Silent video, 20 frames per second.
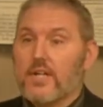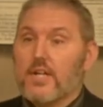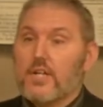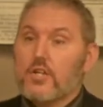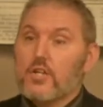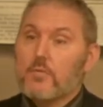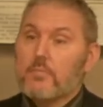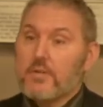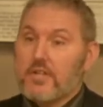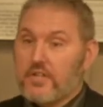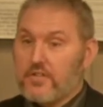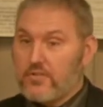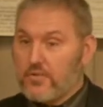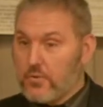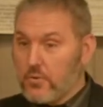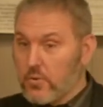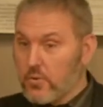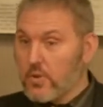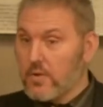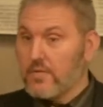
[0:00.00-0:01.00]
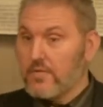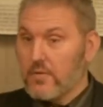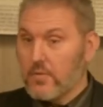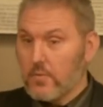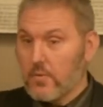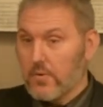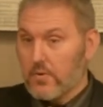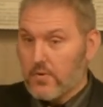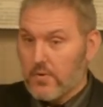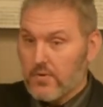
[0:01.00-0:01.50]
You be a doer of the
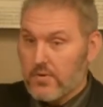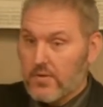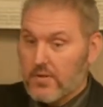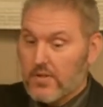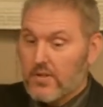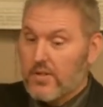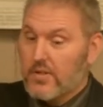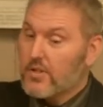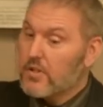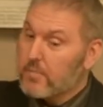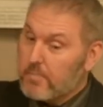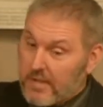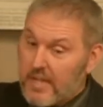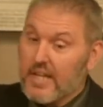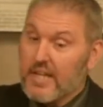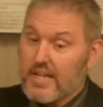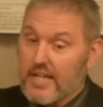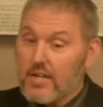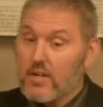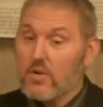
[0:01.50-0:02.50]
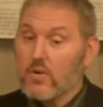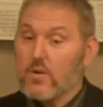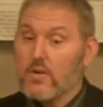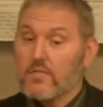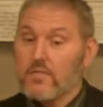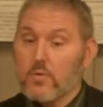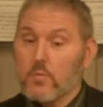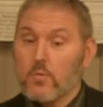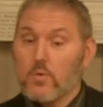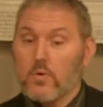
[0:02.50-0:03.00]
word. You be a hearer of the
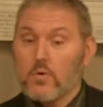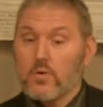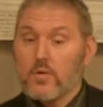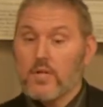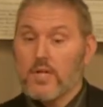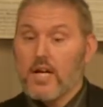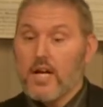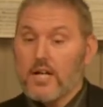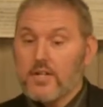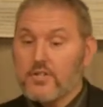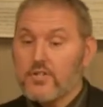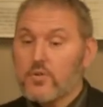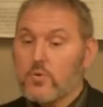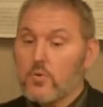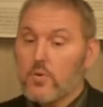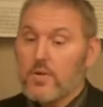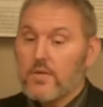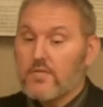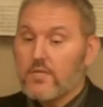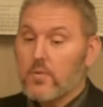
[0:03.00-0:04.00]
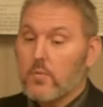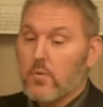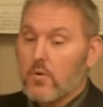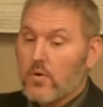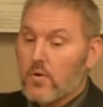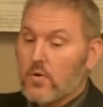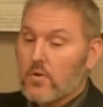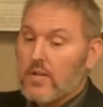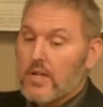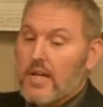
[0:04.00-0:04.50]
word, a doer of the
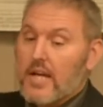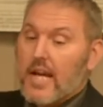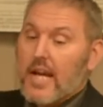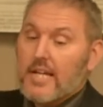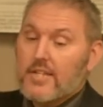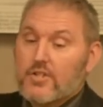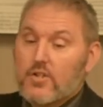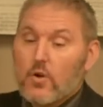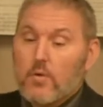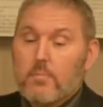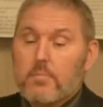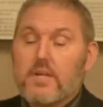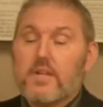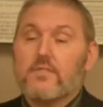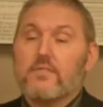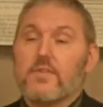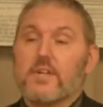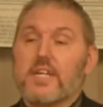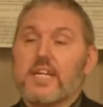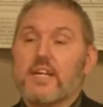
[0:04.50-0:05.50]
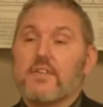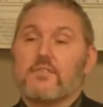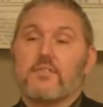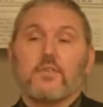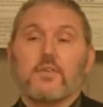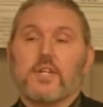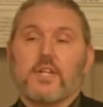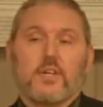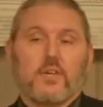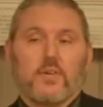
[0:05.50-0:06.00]
word, and don't be a forgetful
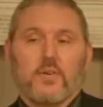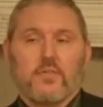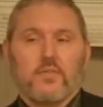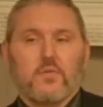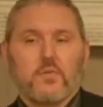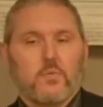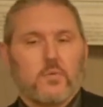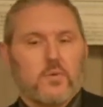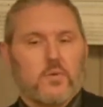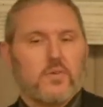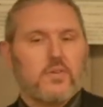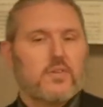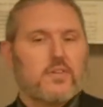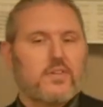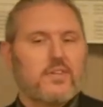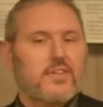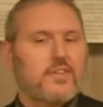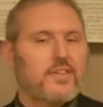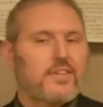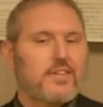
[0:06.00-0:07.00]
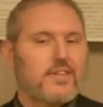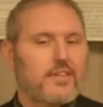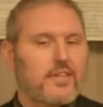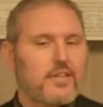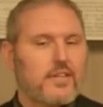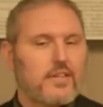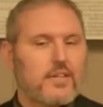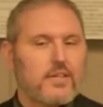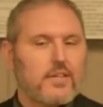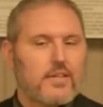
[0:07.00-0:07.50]
hearer of the word.
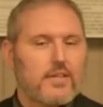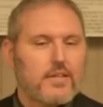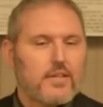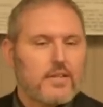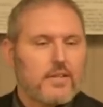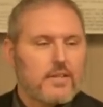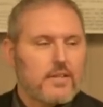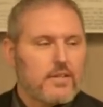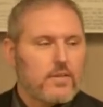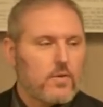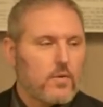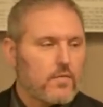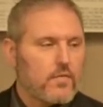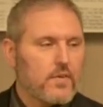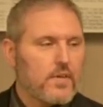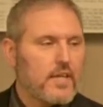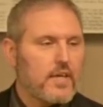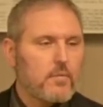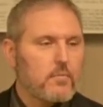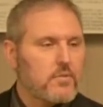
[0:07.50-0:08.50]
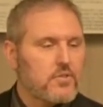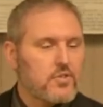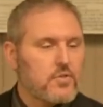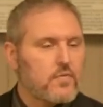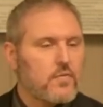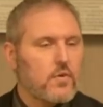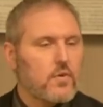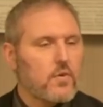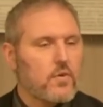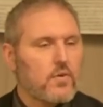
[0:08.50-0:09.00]
Don't forget what you've
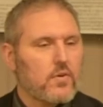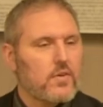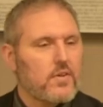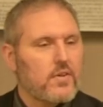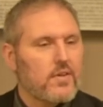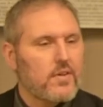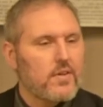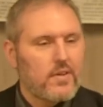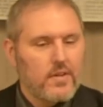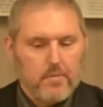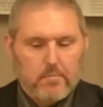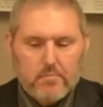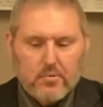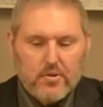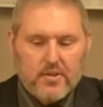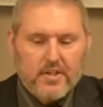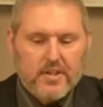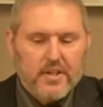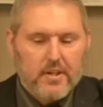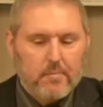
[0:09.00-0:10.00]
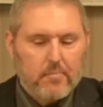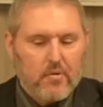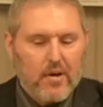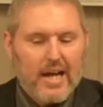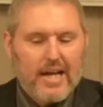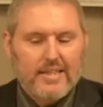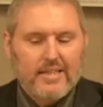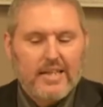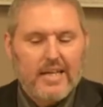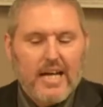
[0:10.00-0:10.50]
heard. Put it into
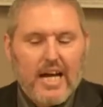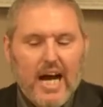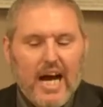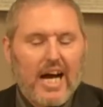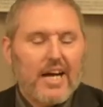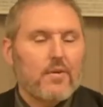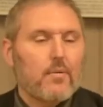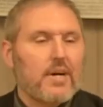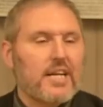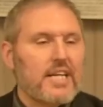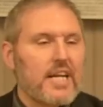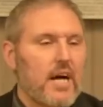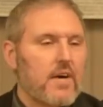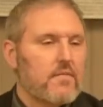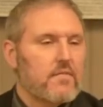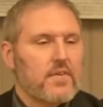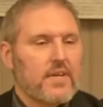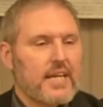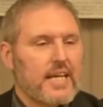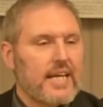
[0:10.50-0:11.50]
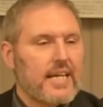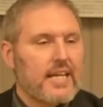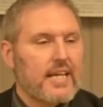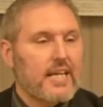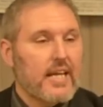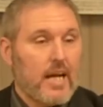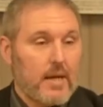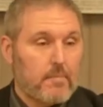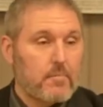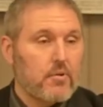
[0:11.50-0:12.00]
practice. How do I not forget it?
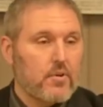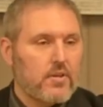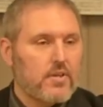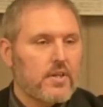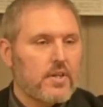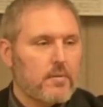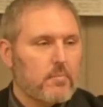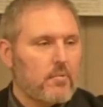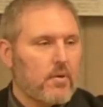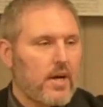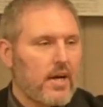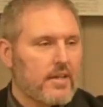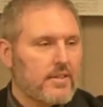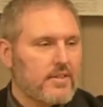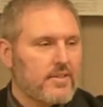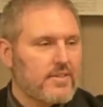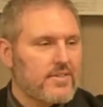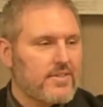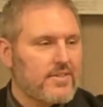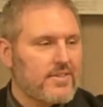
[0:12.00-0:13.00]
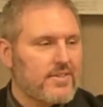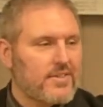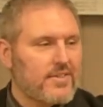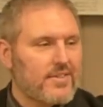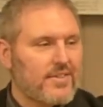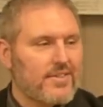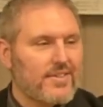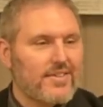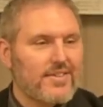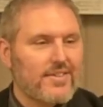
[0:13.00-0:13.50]
I put it into practice.
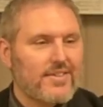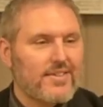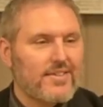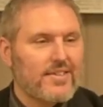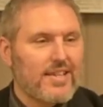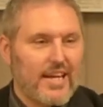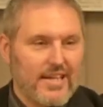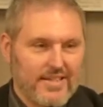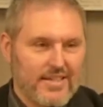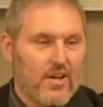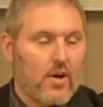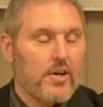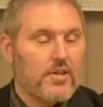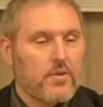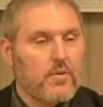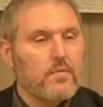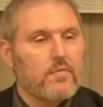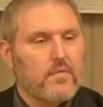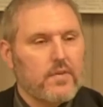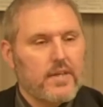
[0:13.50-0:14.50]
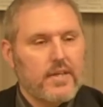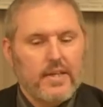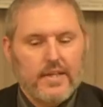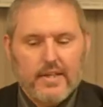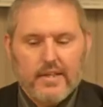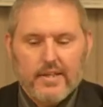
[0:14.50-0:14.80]
That's how I don't forget it.